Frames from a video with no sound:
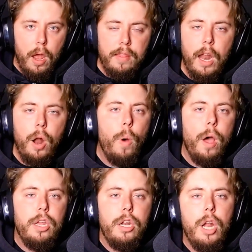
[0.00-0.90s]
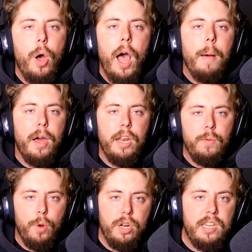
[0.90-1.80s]
They don't want you to know how money
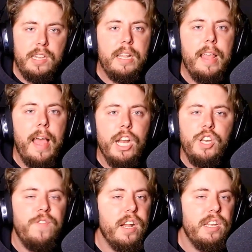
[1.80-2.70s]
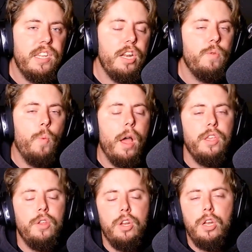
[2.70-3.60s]
works. It's like the hedge funds didn't want
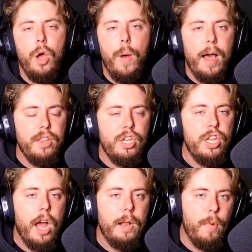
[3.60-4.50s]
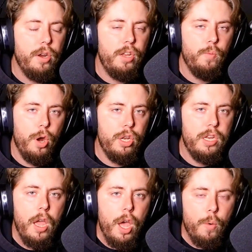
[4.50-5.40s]
you to know how the stock market worked,
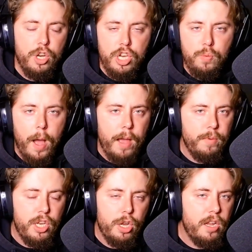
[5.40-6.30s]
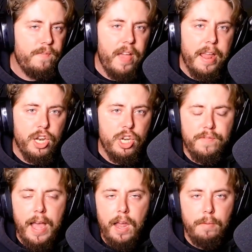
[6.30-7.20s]
which is why we took advantage of
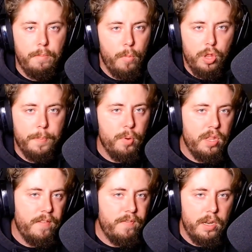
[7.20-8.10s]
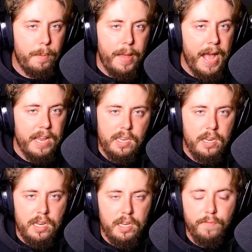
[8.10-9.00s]
that in multiple different
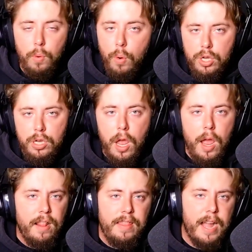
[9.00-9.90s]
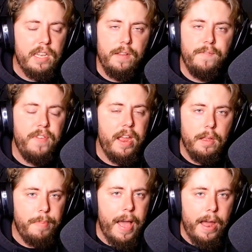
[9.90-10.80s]
capacities. Of course, that's a
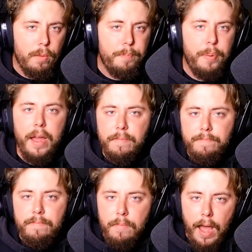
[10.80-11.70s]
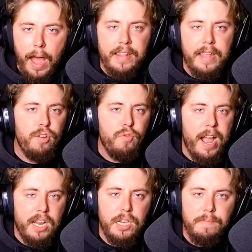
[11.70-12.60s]
failing battle, but I
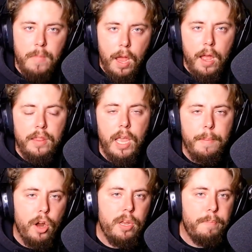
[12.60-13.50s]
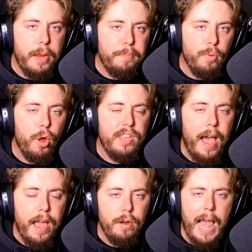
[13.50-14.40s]
digress. The American people are
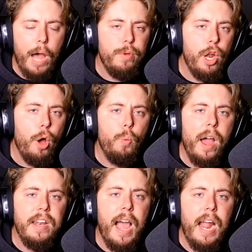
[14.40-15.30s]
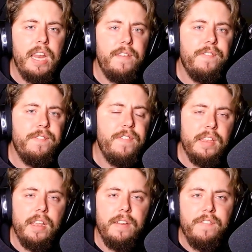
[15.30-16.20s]
tired. We don't want
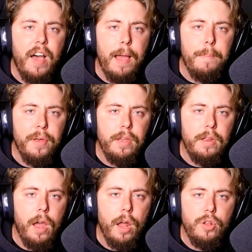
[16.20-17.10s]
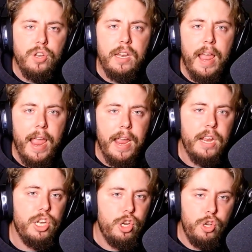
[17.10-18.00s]
$95 billion in
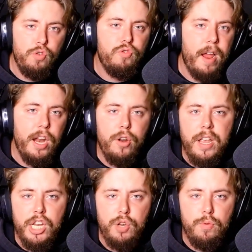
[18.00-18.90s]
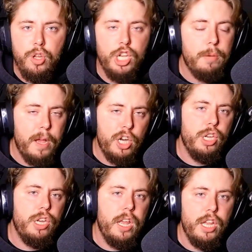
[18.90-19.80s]
aid to Ukraine or Israel,
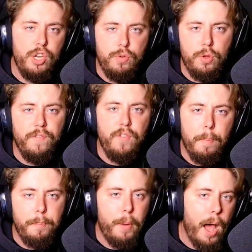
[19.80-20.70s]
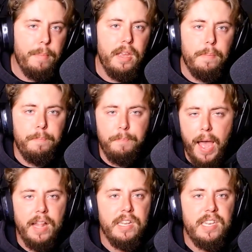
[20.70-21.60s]
especially to Israel, for bombing
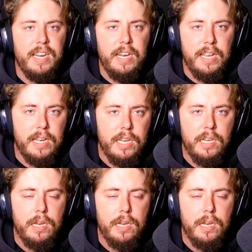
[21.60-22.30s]
Palestinians.